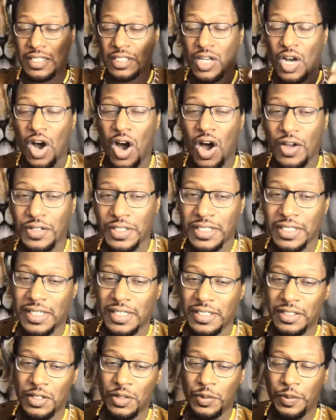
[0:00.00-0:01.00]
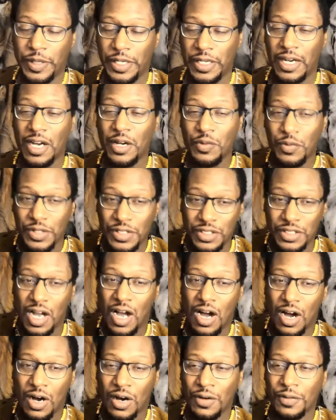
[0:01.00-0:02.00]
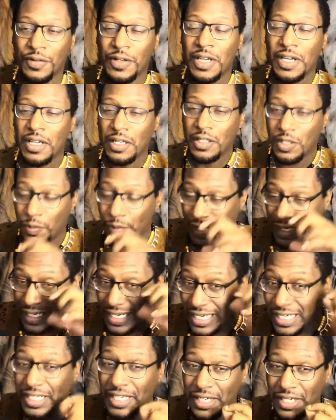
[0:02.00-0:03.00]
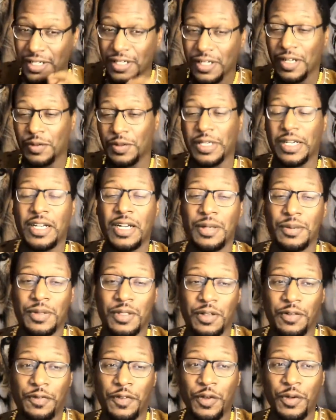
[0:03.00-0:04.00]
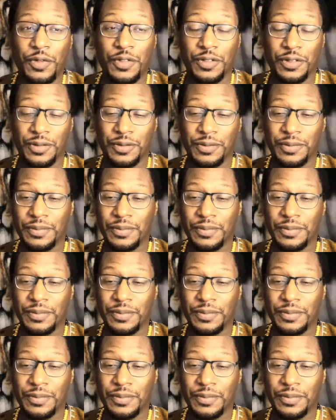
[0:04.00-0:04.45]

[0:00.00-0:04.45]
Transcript: causing us to be unresolved, to be clear as it comes to the future.